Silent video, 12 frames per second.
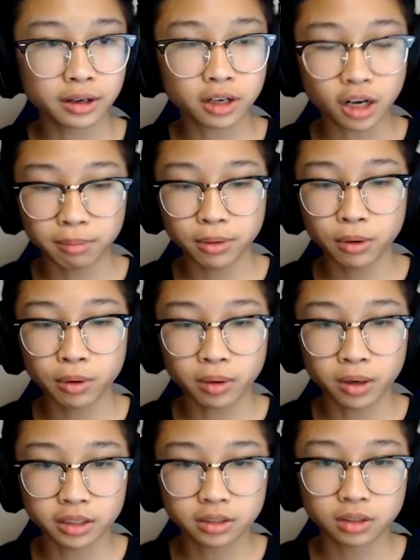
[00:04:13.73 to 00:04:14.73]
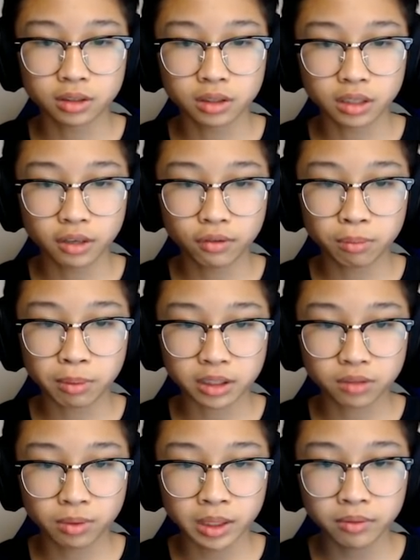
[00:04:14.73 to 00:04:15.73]
combo we want. So if you press
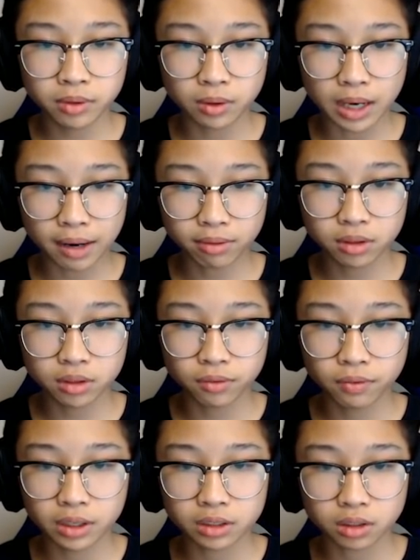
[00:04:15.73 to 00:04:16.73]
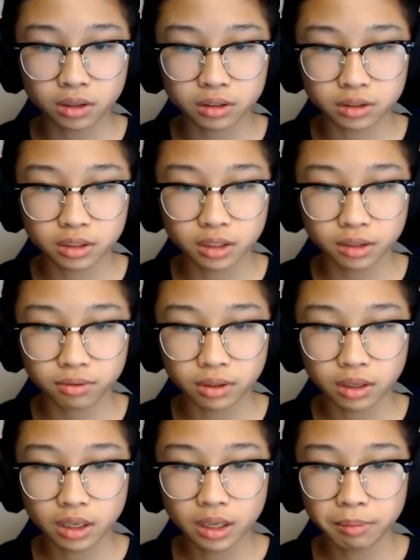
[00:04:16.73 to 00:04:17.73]
preview after you finish all your stuff,
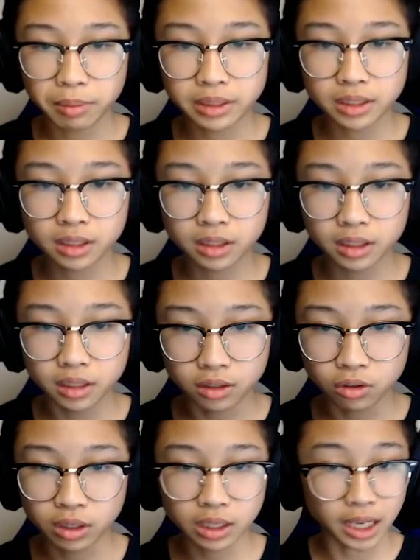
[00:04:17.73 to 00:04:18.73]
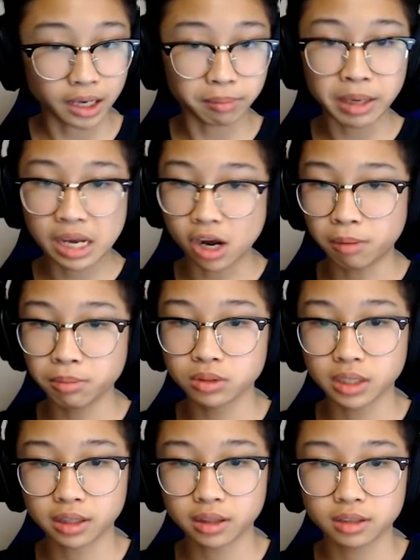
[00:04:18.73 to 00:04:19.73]
basically you can like make combos
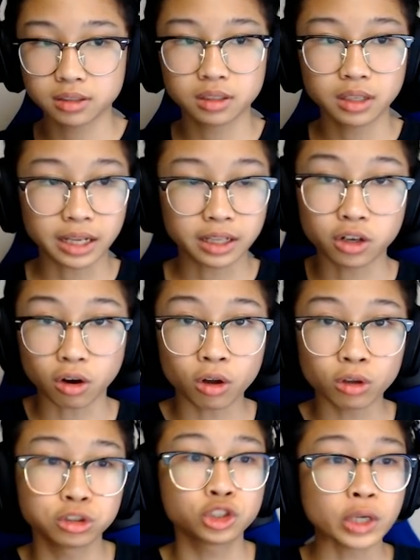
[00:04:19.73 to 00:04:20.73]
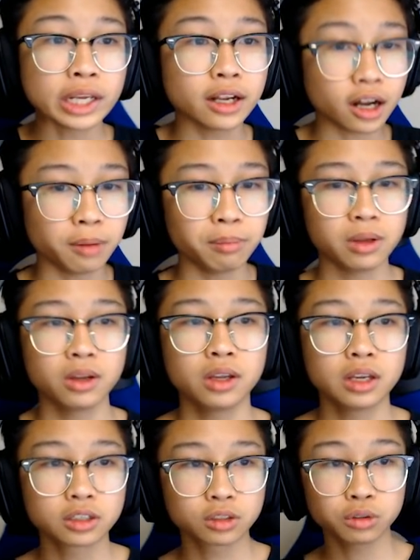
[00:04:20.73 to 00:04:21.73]
like this. Like, they're all straight up.
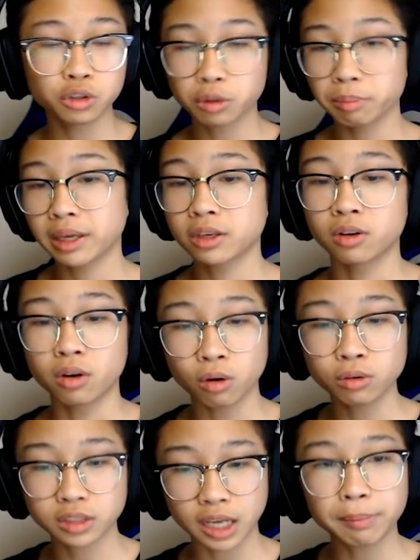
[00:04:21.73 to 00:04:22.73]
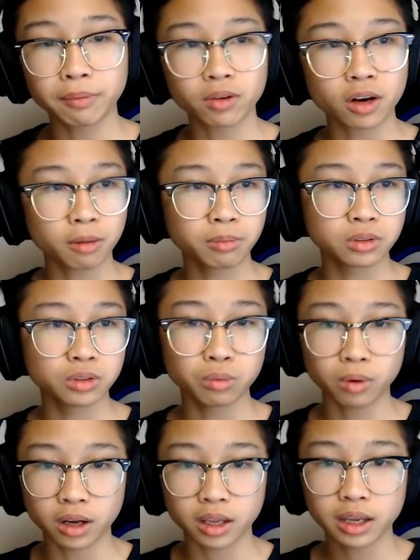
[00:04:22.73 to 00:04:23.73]
So you can make your own type of combos you
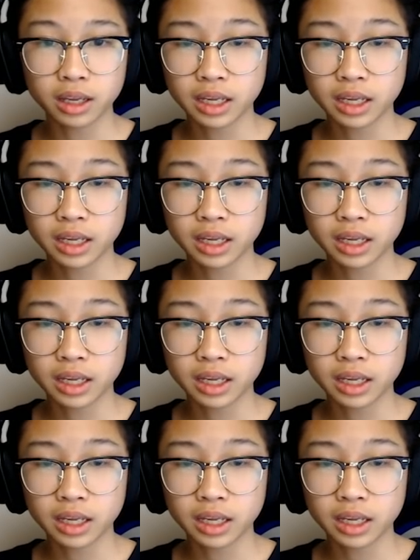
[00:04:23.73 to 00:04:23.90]
want,